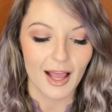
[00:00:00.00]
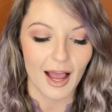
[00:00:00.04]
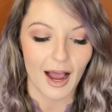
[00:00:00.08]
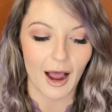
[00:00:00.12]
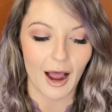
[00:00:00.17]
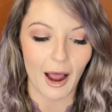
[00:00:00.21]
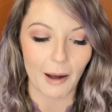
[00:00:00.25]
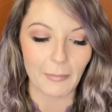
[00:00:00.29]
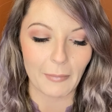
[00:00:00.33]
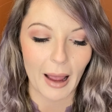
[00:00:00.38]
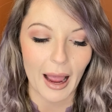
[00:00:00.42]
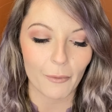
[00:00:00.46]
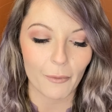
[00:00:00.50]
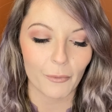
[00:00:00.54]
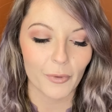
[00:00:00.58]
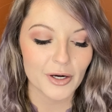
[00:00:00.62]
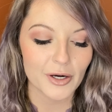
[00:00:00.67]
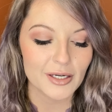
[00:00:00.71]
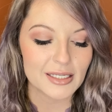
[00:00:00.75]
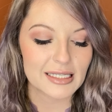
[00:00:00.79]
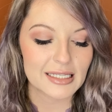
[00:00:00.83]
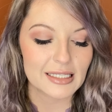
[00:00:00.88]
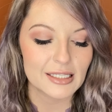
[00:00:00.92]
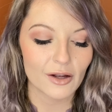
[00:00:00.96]
um
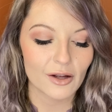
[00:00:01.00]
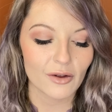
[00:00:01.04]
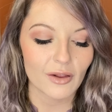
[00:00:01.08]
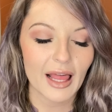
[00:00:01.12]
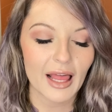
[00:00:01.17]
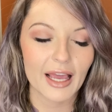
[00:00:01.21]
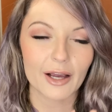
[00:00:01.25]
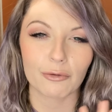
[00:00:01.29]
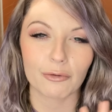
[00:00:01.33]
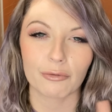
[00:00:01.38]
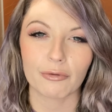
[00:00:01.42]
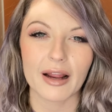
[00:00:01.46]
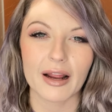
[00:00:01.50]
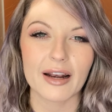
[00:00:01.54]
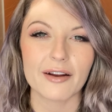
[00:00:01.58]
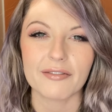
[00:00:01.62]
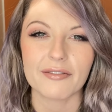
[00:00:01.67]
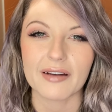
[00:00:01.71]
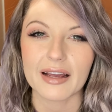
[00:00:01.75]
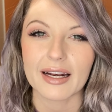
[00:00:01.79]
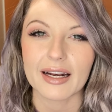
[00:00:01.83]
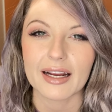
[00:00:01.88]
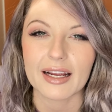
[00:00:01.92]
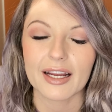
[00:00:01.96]
we're still like
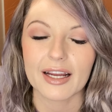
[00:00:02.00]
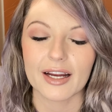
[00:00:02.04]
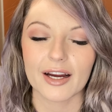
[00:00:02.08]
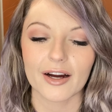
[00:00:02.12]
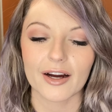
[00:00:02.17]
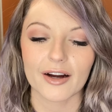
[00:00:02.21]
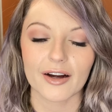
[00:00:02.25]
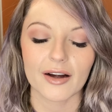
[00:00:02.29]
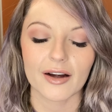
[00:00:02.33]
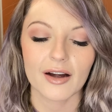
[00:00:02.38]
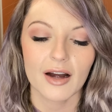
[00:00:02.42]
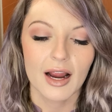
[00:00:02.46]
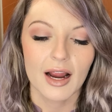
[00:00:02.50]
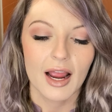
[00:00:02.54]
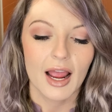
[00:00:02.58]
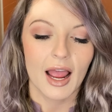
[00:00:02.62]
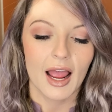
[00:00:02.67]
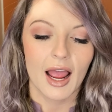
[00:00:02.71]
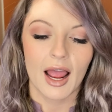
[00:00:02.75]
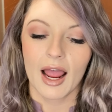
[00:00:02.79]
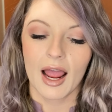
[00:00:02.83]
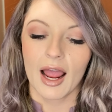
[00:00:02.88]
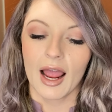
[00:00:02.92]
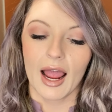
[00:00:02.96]
renovating here
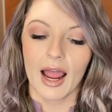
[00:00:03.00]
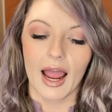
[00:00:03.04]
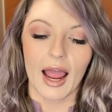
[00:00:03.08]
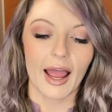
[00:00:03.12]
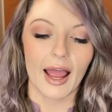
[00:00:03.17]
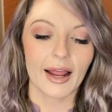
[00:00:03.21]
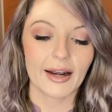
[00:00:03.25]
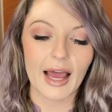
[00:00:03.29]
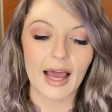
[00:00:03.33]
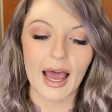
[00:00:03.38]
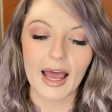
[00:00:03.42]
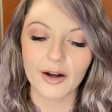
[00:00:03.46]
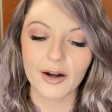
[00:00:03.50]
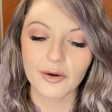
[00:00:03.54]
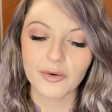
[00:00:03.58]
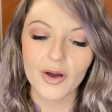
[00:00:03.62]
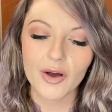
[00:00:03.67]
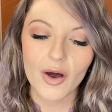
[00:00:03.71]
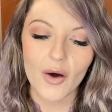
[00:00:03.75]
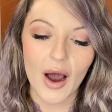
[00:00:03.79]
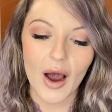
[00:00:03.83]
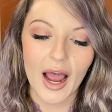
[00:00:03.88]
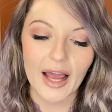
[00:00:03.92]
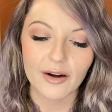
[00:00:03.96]
and I don't
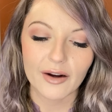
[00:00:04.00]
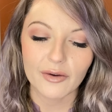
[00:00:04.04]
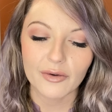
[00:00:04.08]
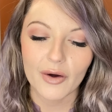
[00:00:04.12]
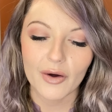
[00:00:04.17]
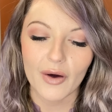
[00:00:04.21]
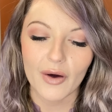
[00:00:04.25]
know, I don't know.